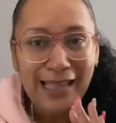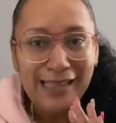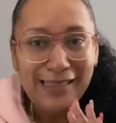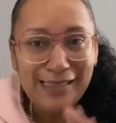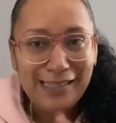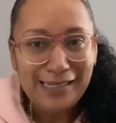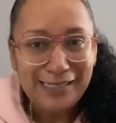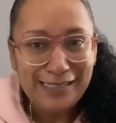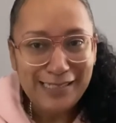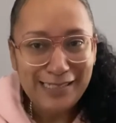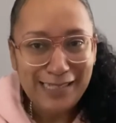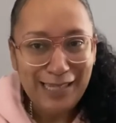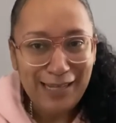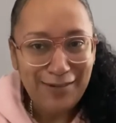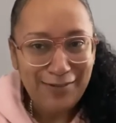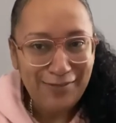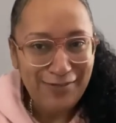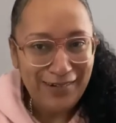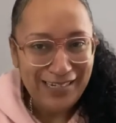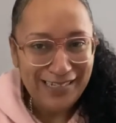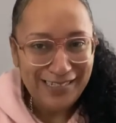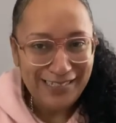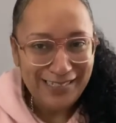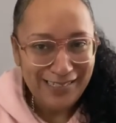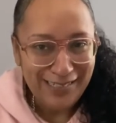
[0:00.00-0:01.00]
Let's get
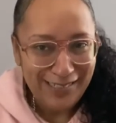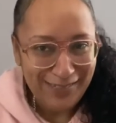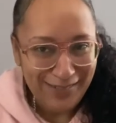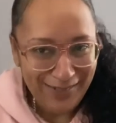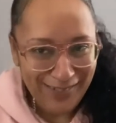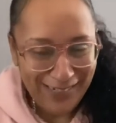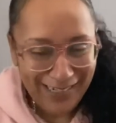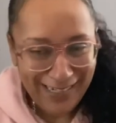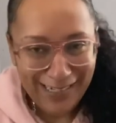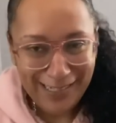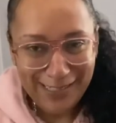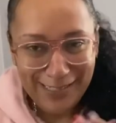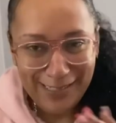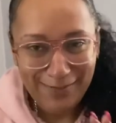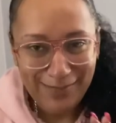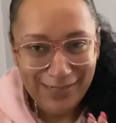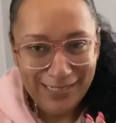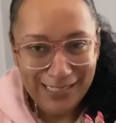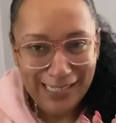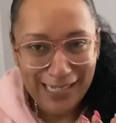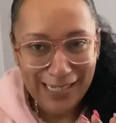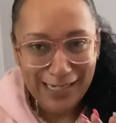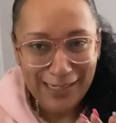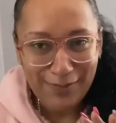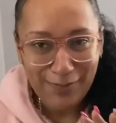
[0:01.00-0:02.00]
right into it because I'm
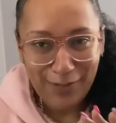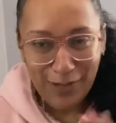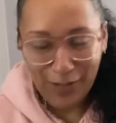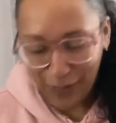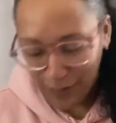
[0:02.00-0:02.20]
excited about